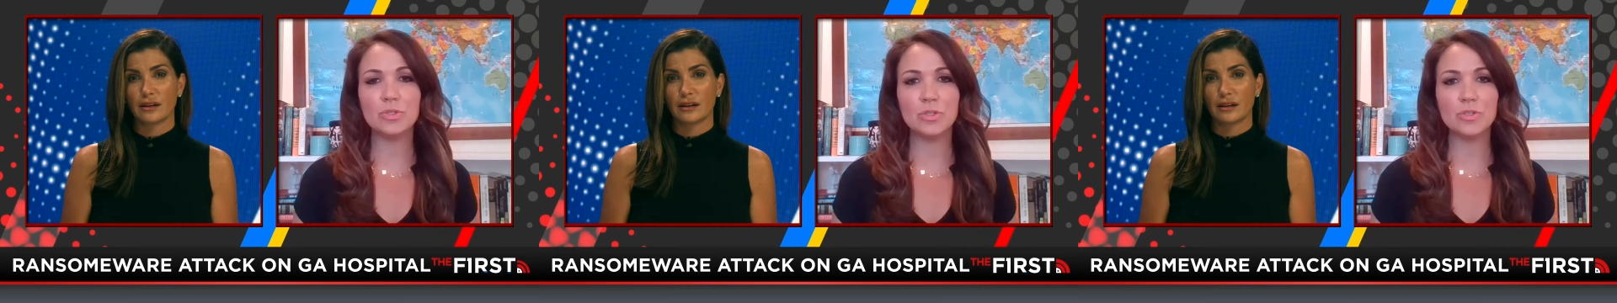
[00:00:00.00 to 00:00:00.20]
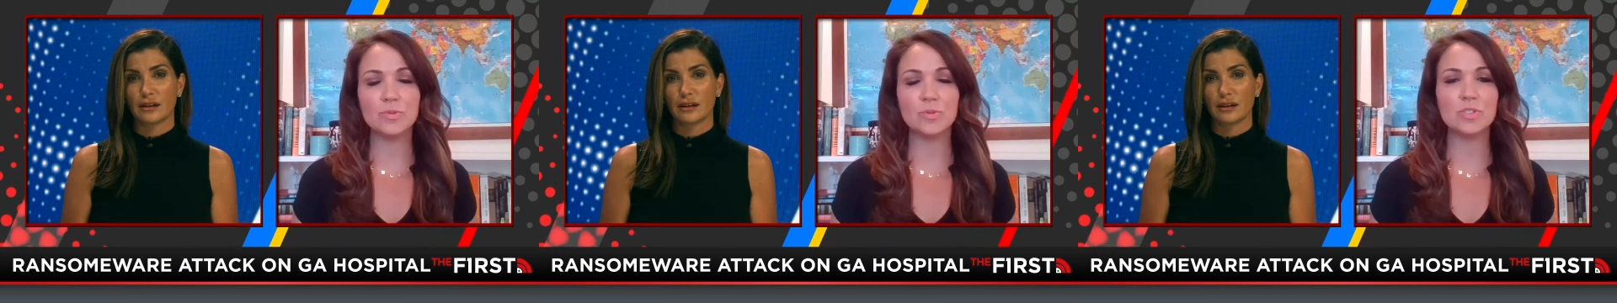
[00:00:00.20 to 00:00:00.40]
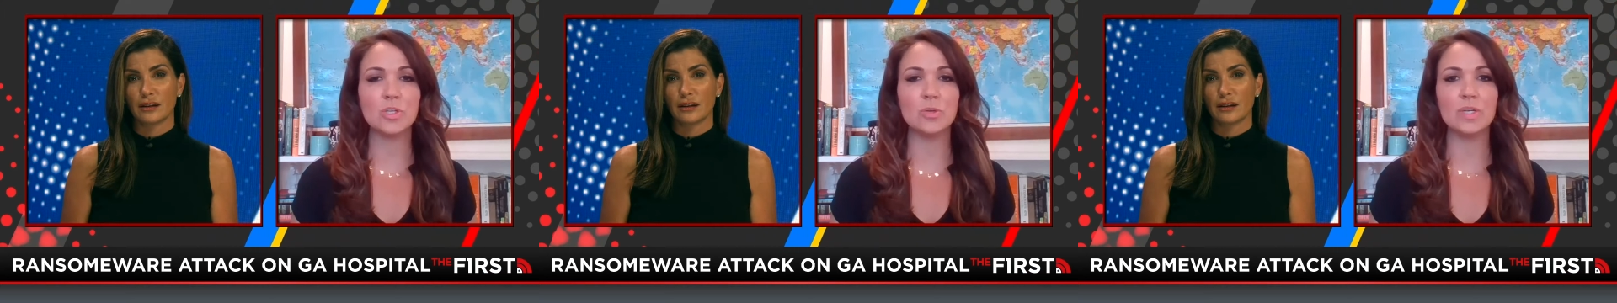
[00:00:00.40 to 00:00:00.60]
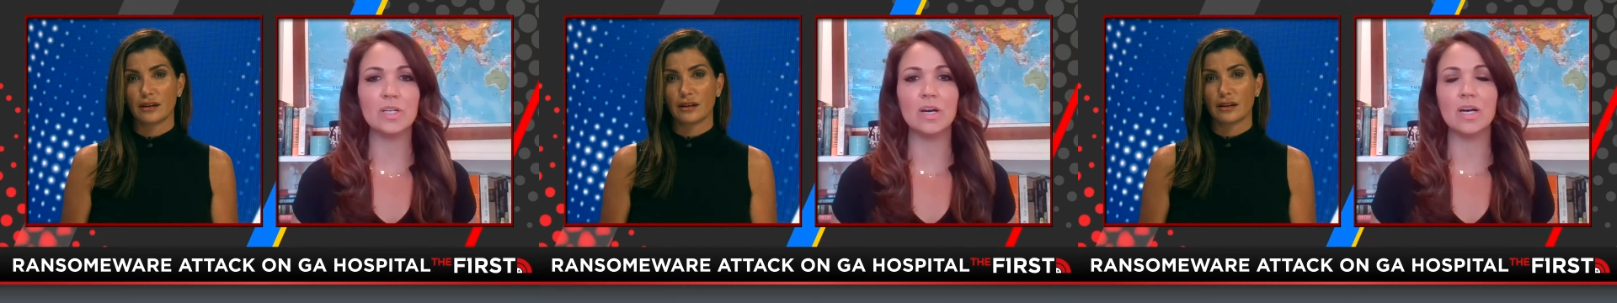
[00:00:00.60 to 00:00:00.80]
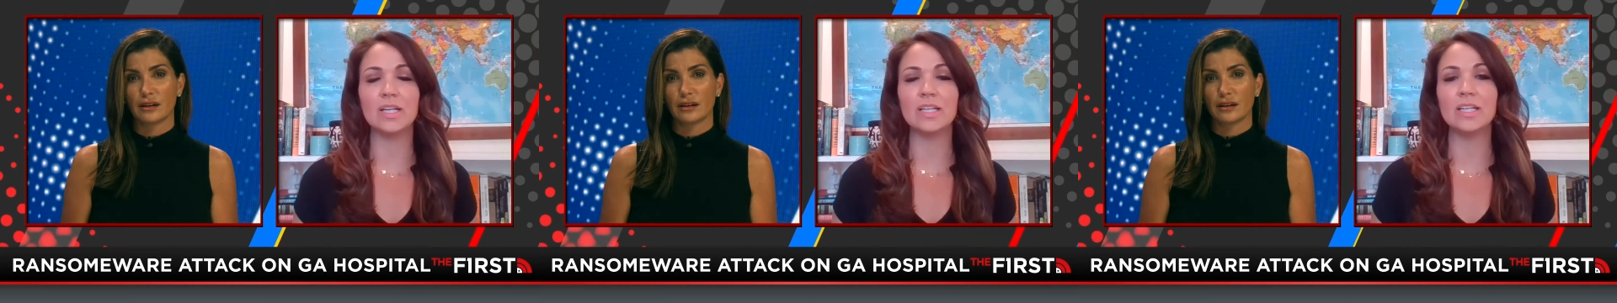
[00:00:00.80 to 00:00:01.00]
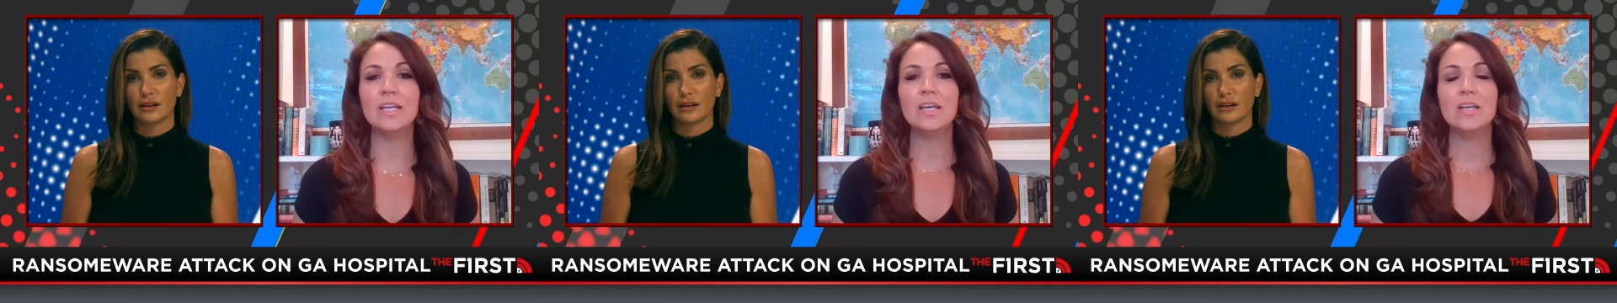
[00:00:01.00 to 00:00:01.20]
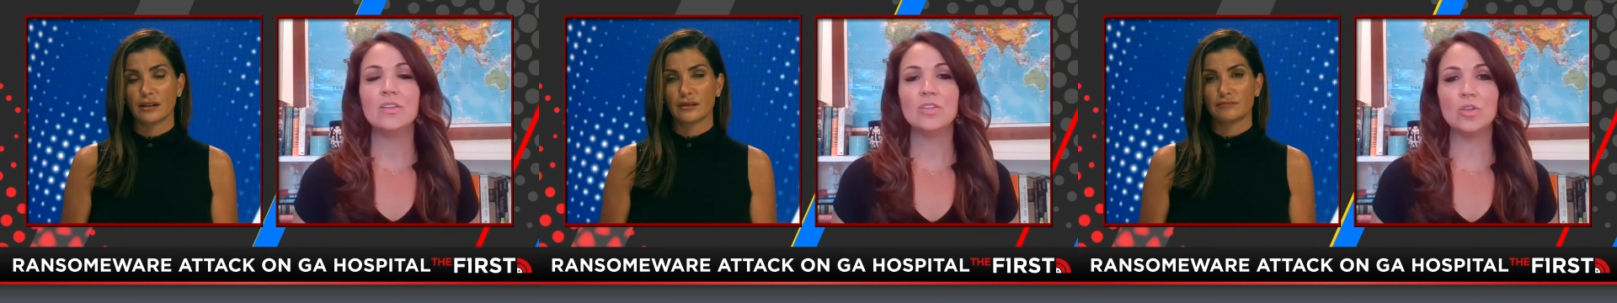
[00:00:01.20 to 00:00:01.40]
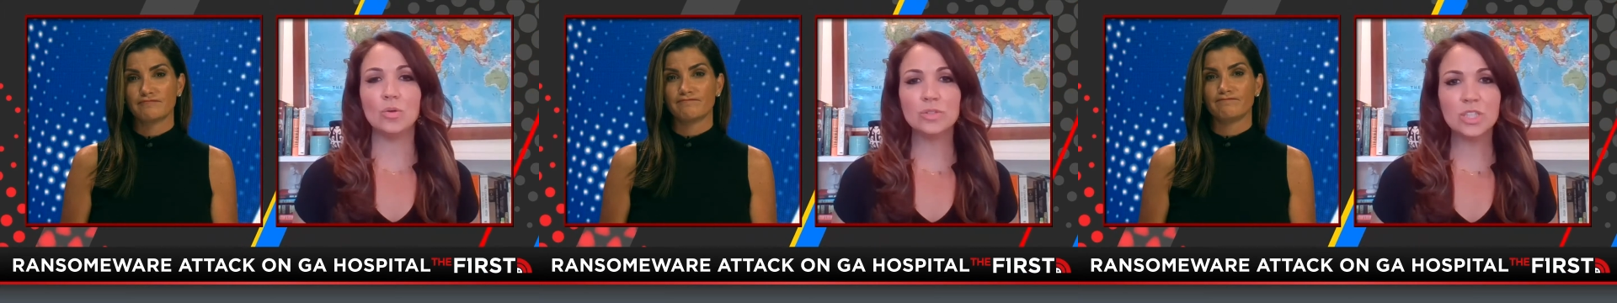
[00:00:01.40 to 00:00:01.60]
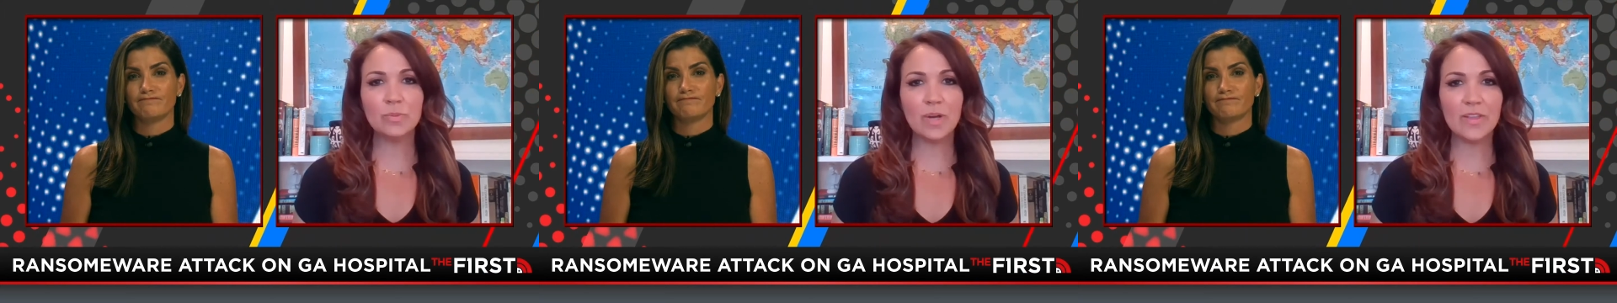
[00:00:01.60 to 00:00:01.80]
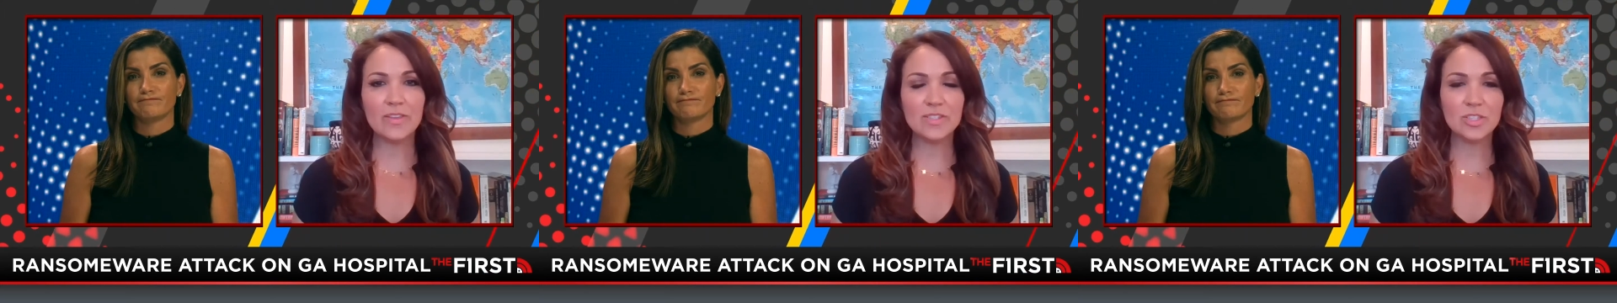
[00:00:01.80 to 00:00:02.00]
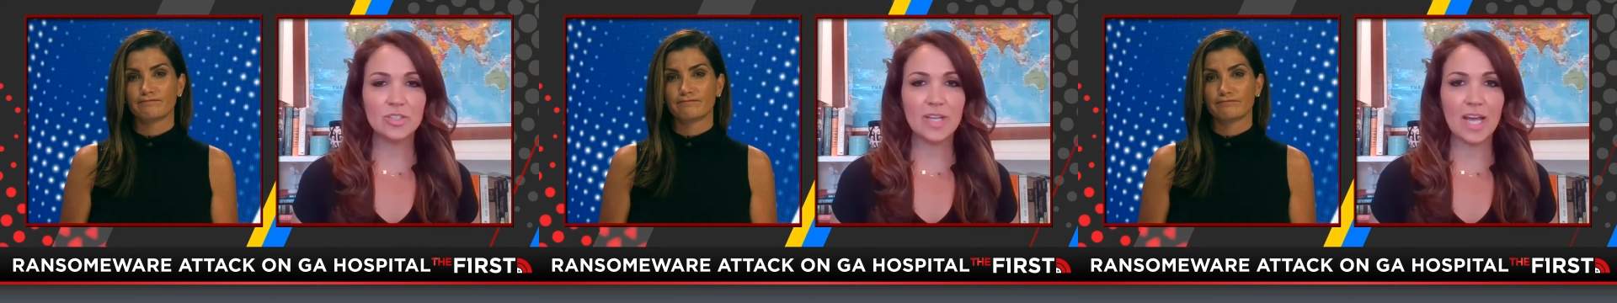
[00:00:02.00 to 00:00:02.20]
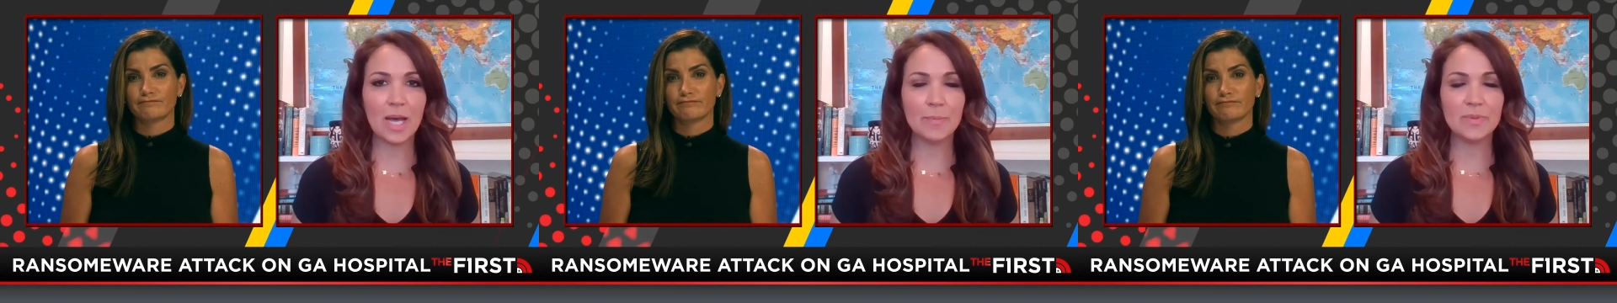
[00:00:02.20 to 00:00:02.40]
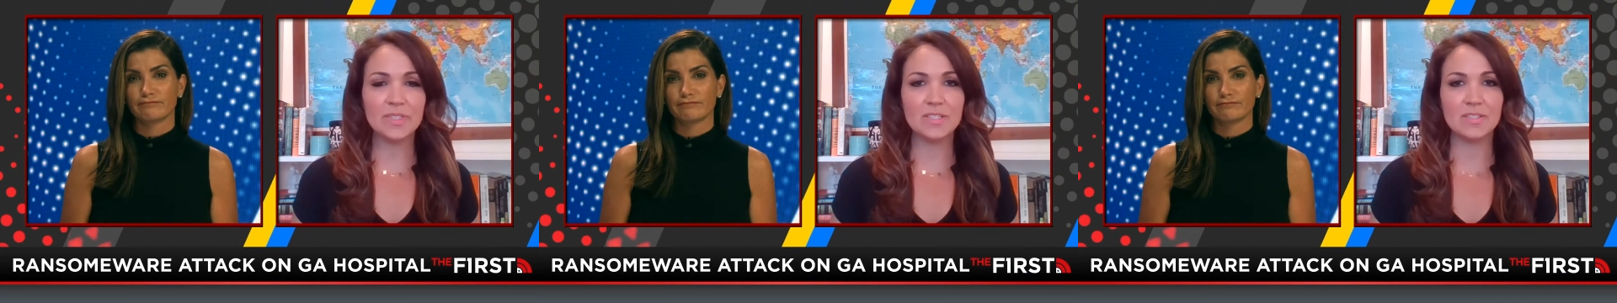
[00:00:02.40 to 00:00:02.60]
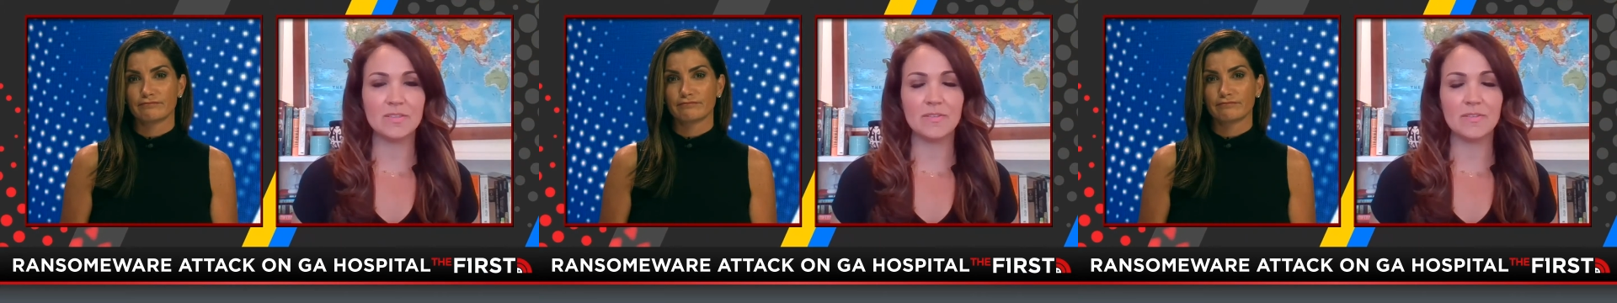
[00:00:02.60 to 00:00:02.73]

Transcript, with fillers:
Speaker 1: Putin knows what's going on. The only way this could happen